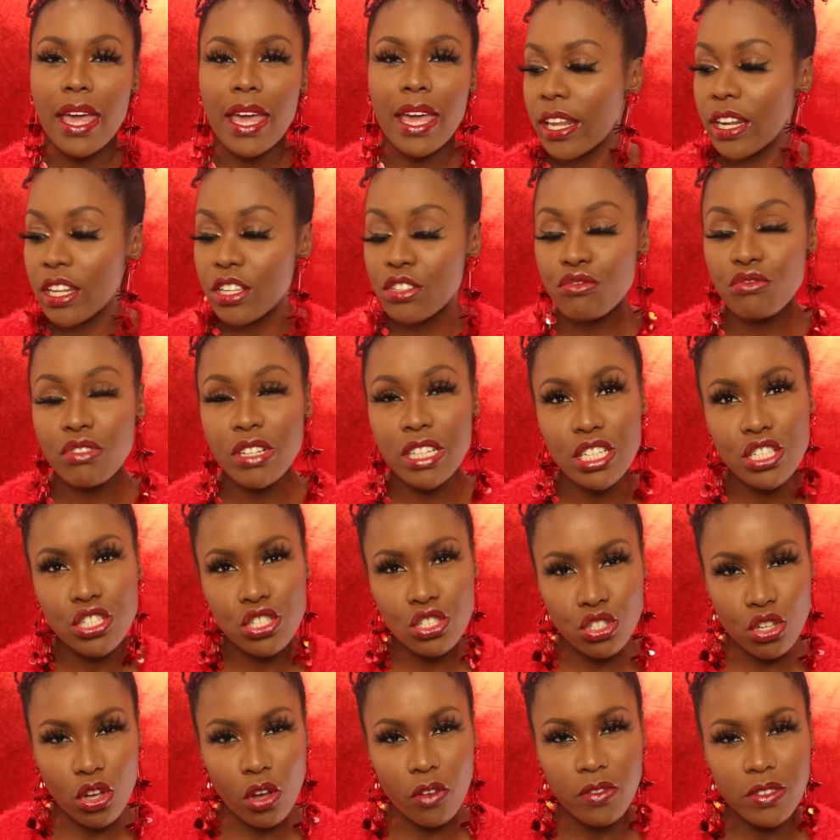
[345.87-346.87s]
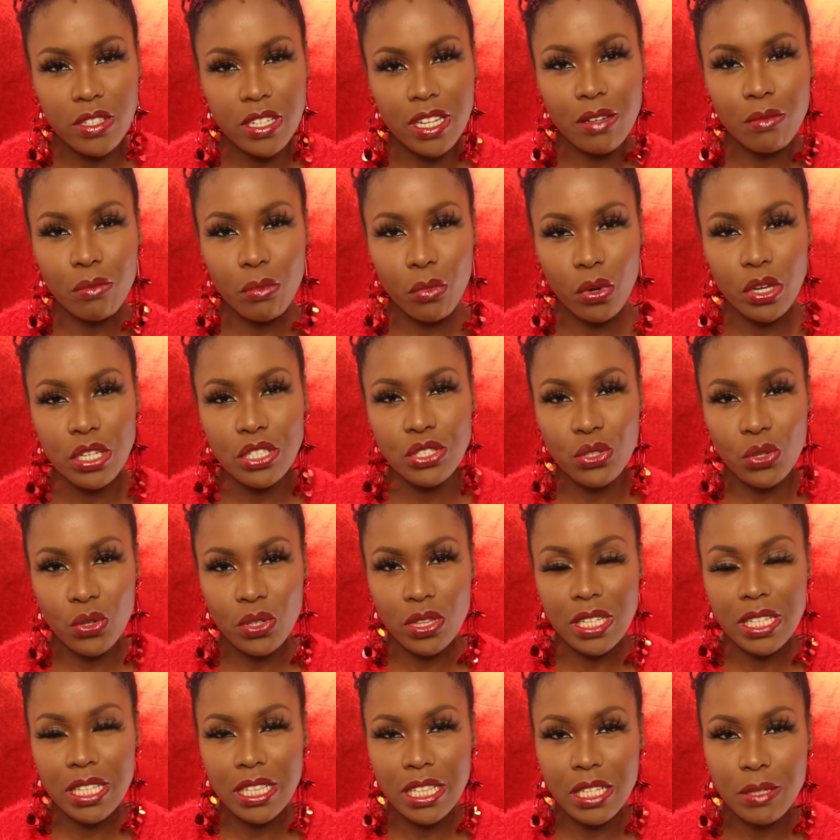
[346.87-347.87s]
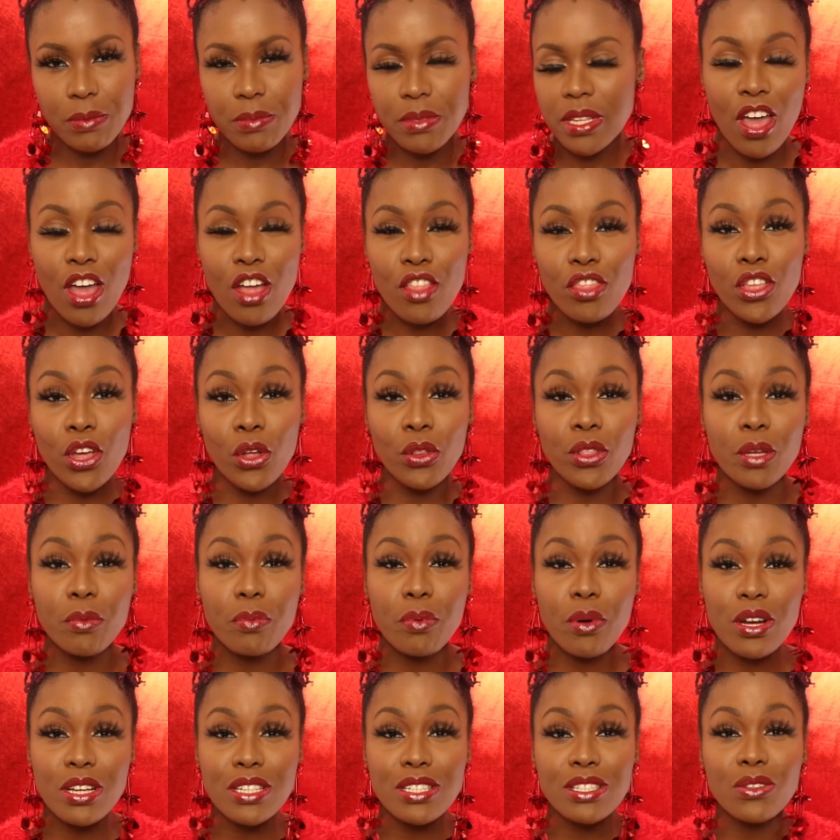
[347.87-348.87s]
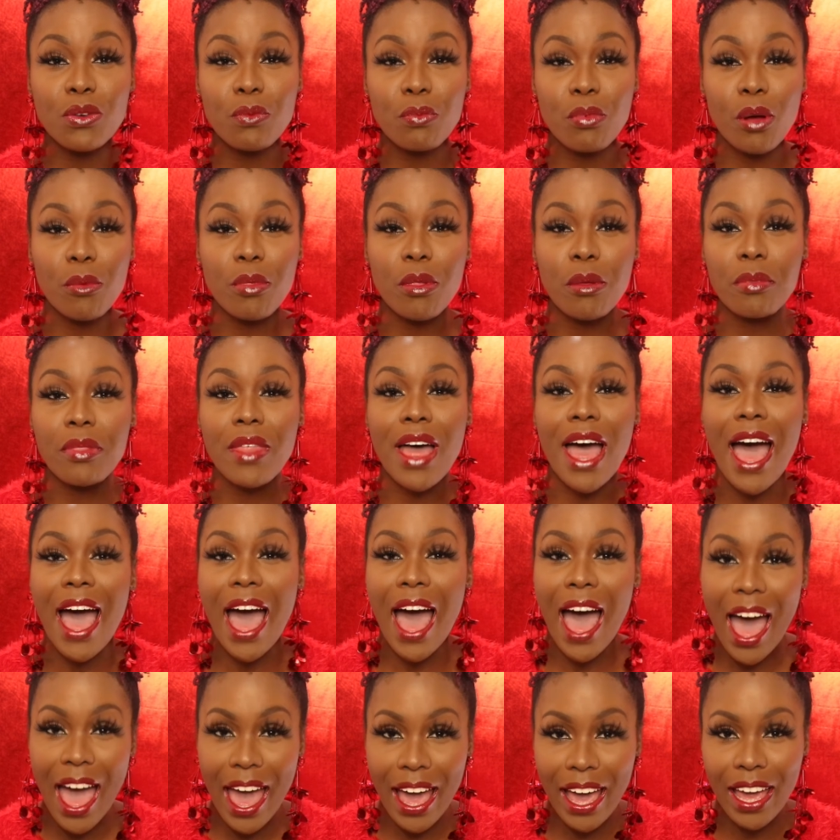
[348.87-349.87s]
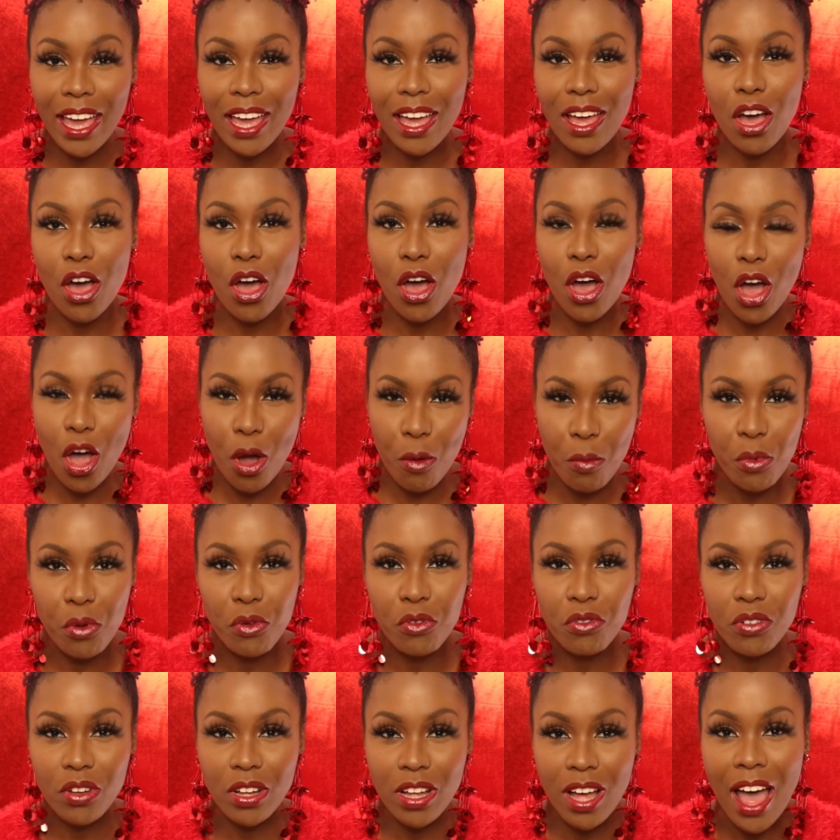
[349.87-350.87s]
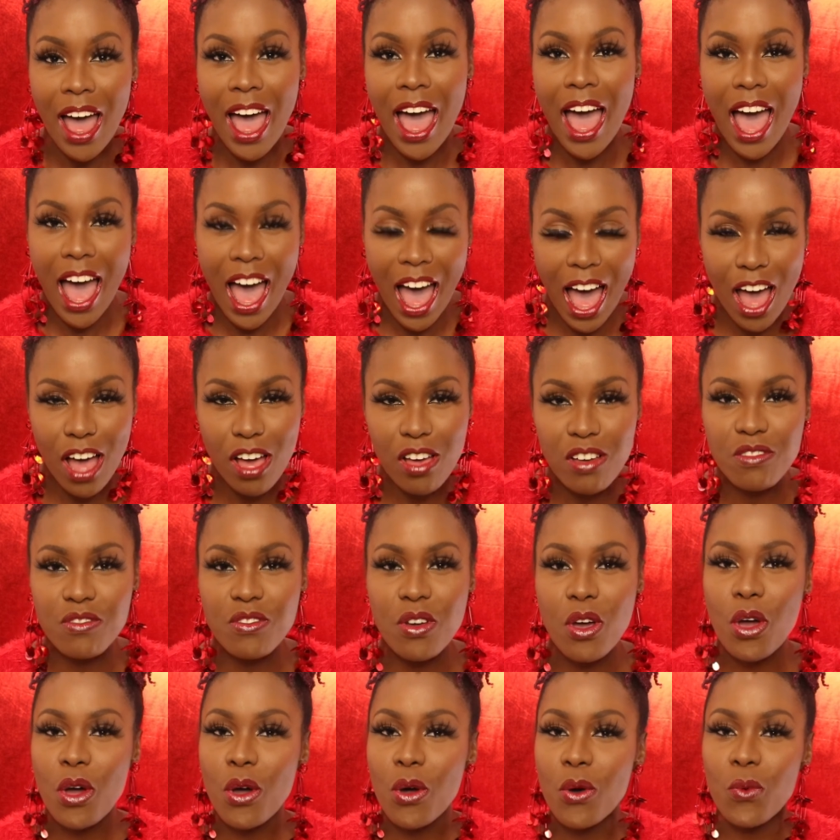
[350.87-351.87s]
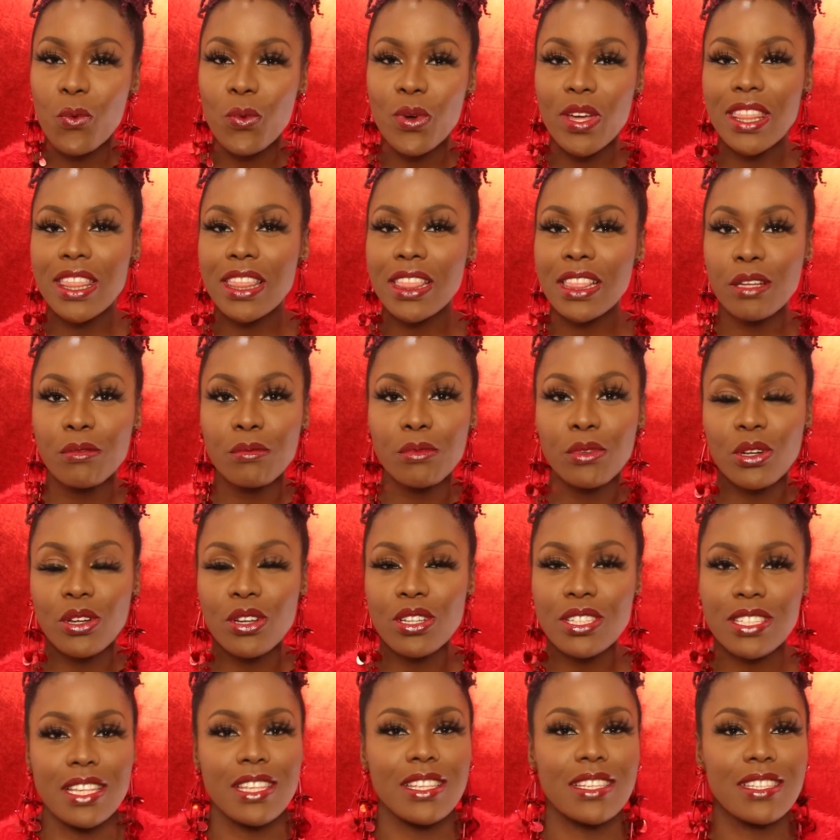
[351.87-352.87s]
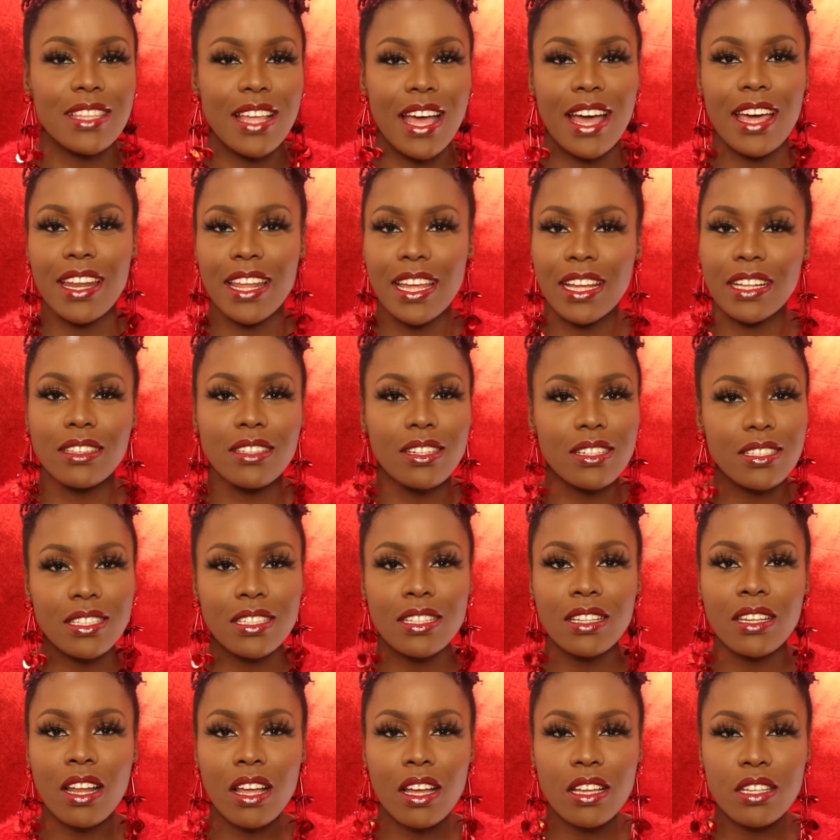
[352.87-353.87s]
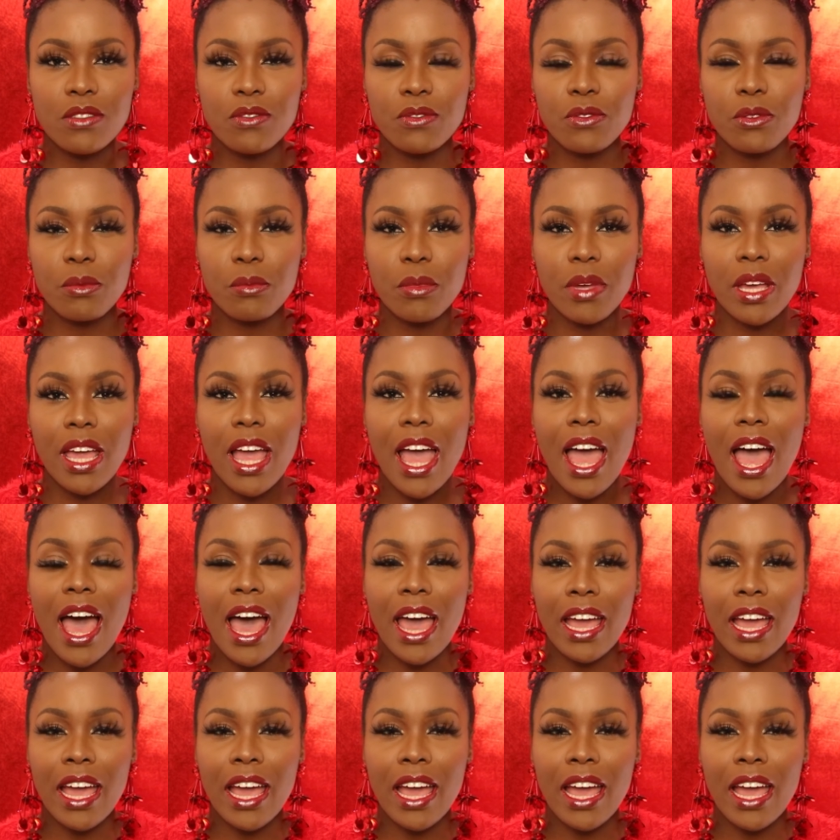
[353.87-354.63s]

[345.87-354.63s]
It is really soft and moist on the lips. The only personal problem that I, Amofa, have with lip gloss is that it doesn't last for me.